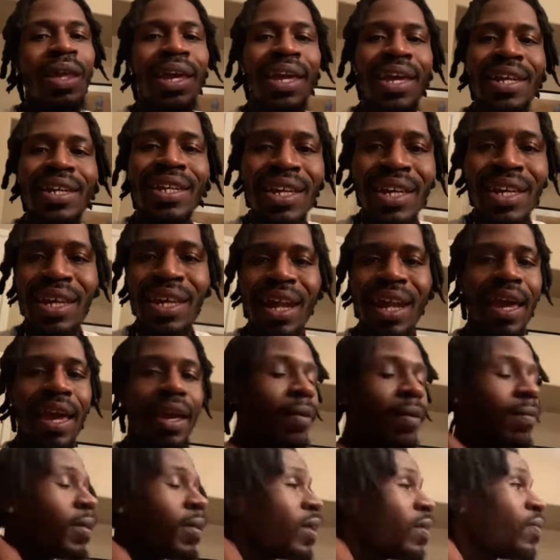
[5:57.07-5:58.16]
and
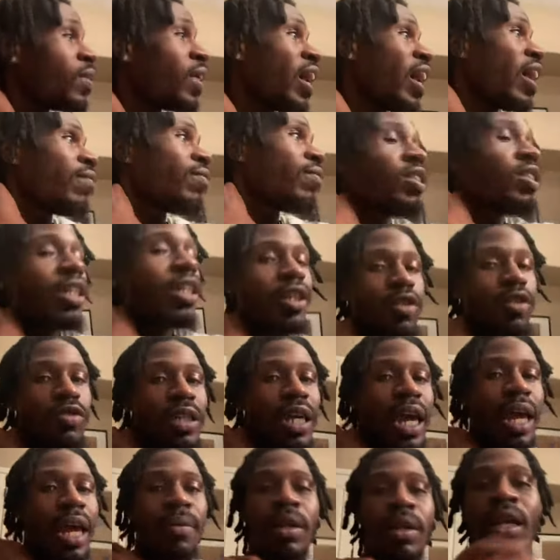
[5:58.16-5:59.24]
DNA every single
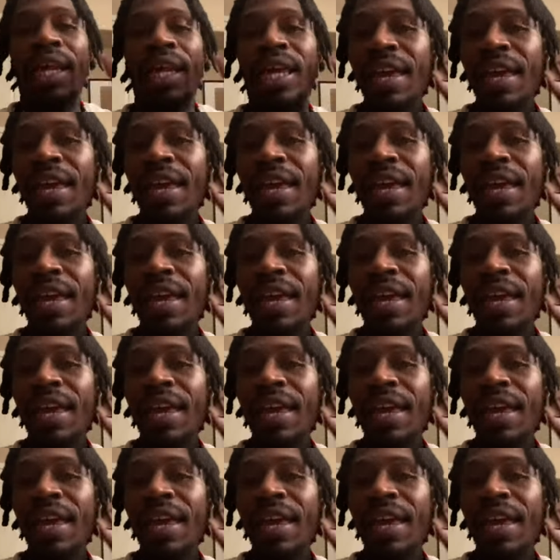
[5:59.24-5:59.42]
time.